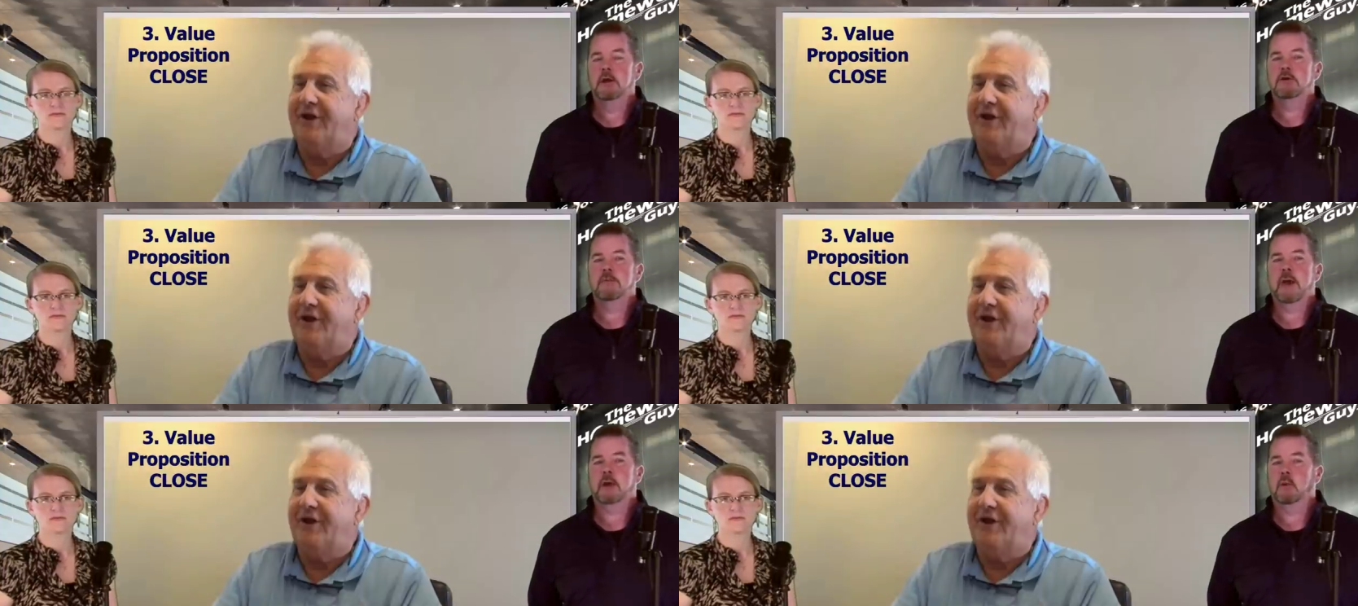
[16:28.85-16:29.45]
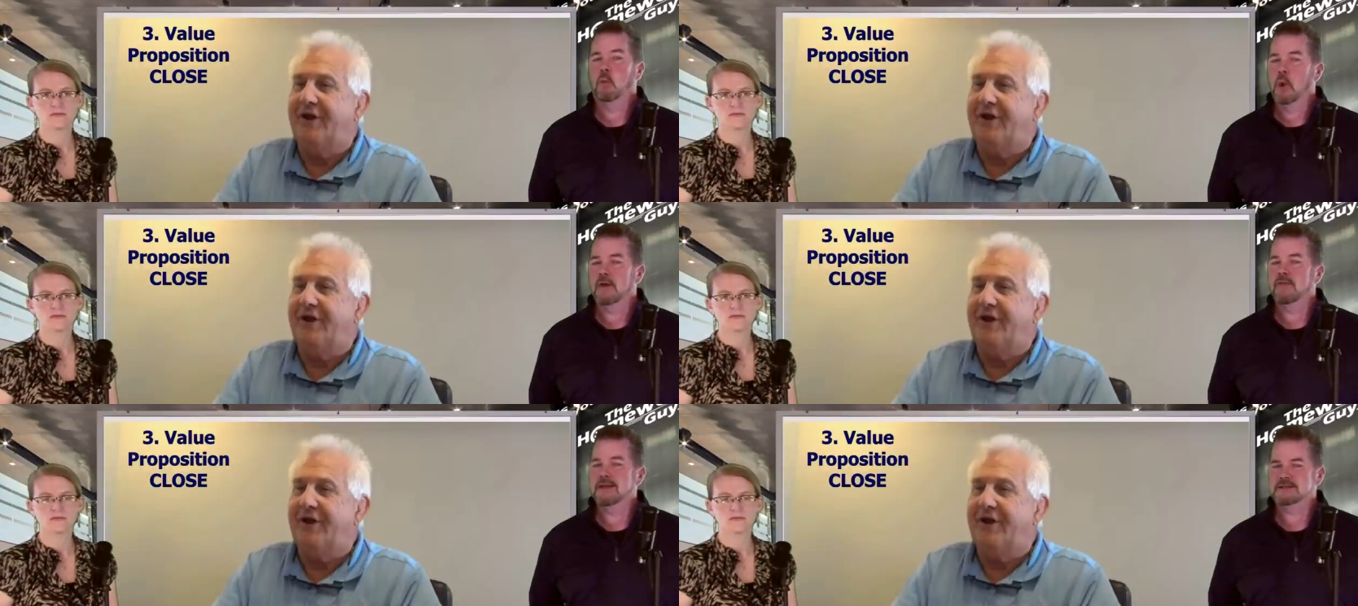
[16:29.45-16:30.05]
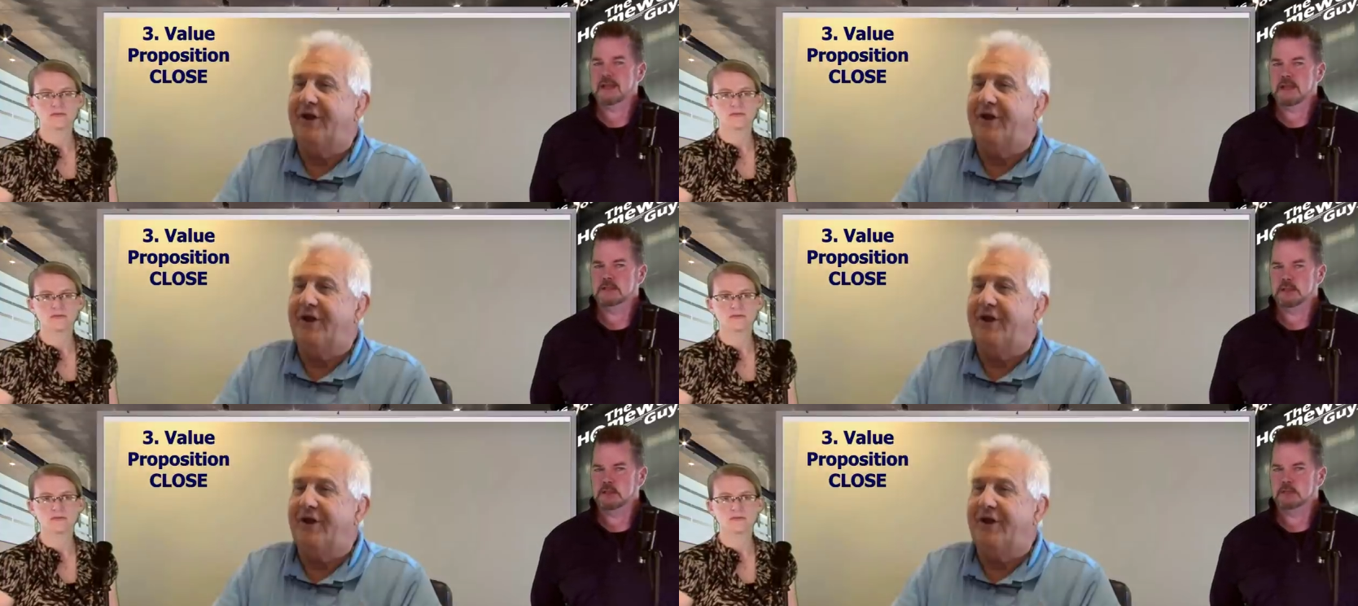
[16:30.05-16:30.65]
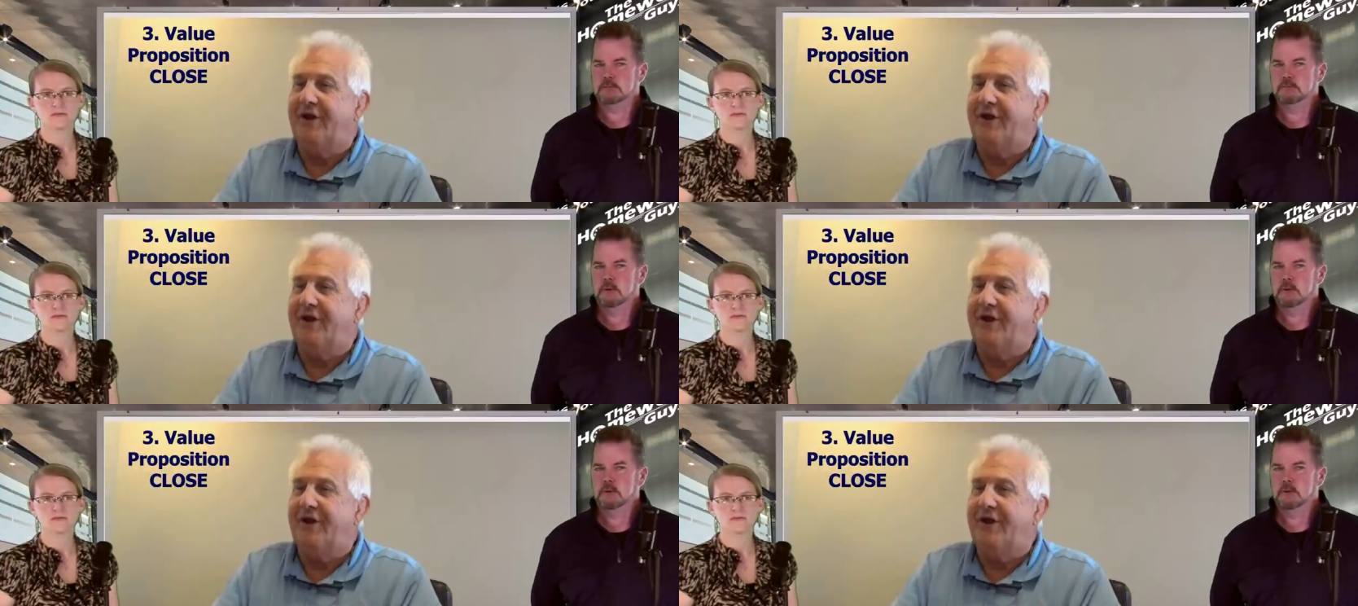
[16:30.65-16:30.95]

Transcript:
Speaker 1: no matter what they say to you,